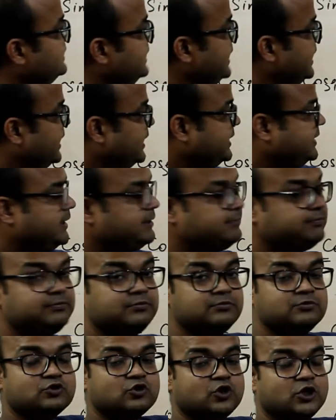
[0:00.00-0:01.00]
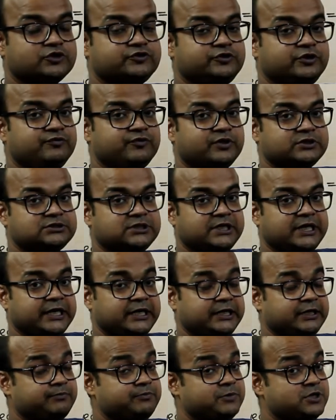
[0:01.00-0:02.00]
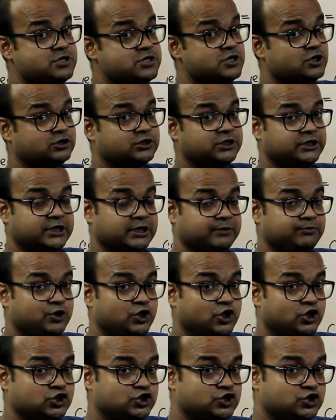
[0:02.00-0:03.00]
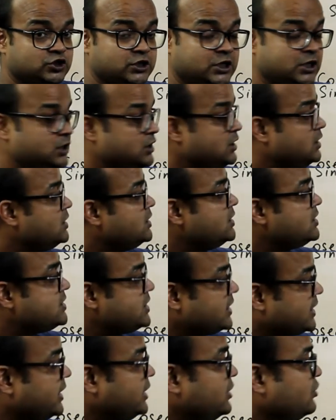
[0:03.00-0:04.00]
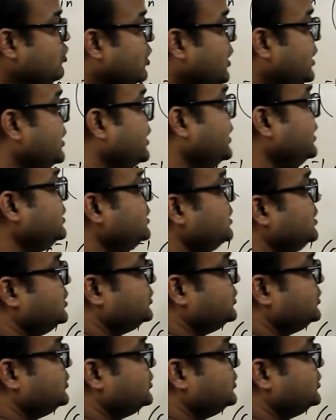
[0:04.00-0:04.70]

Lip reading: Negative, cos inverse negative means your theta belongs to the second quadrant.